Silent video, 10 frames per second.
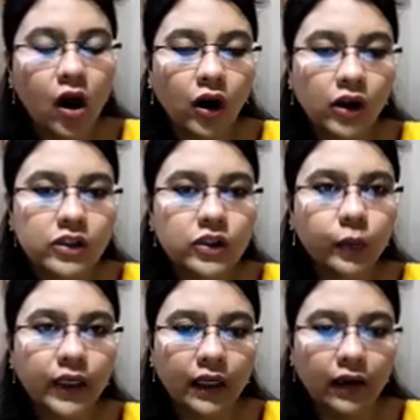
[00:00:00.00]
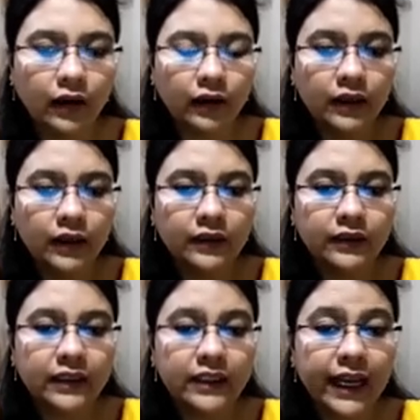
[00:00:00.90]
Also, we learned
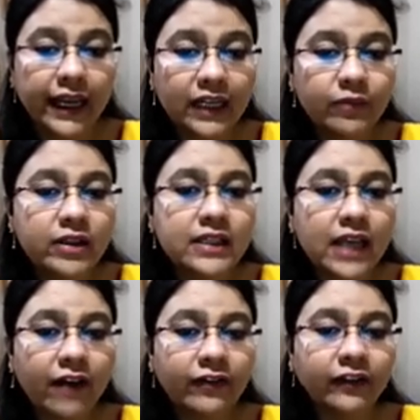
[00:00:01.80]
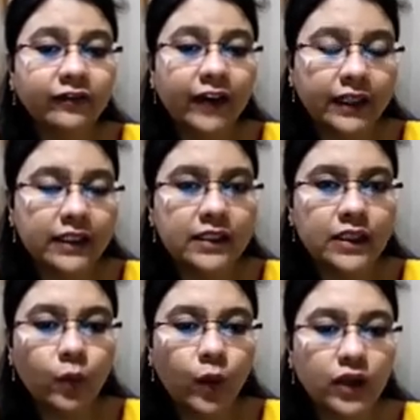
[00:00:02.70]
that elements having
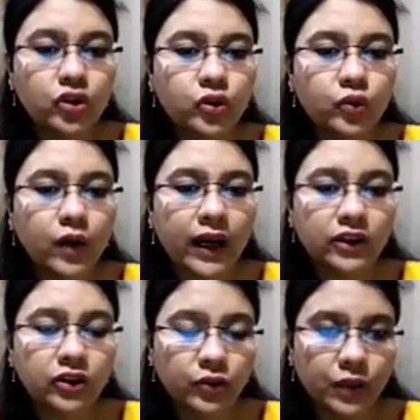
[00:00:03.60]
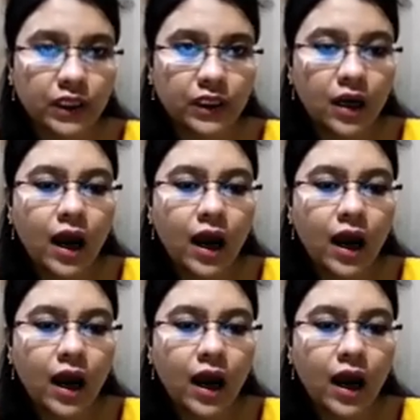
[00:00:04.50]
valency 1, 2 and 3